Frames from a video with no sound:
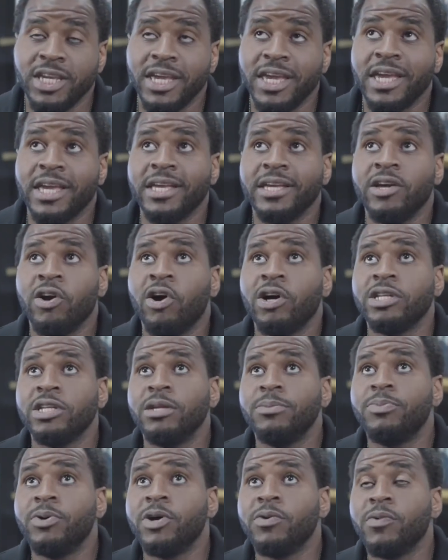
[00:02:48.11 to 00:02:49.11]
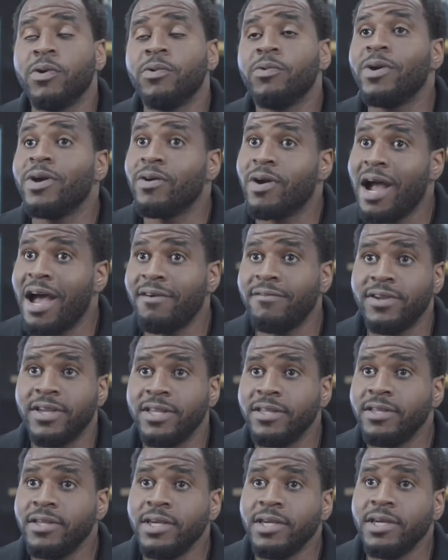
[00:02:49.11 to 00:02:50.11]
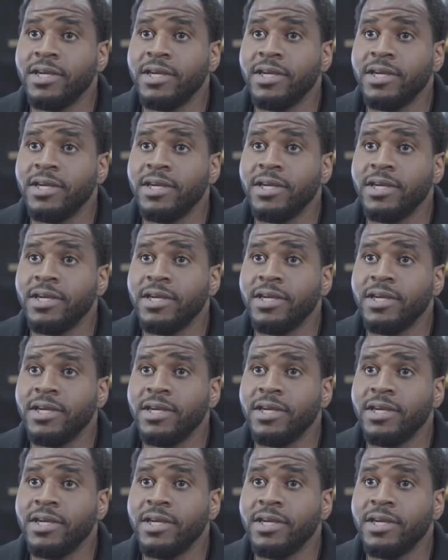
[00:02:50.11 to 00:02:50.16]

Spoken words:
it got to the point where we were having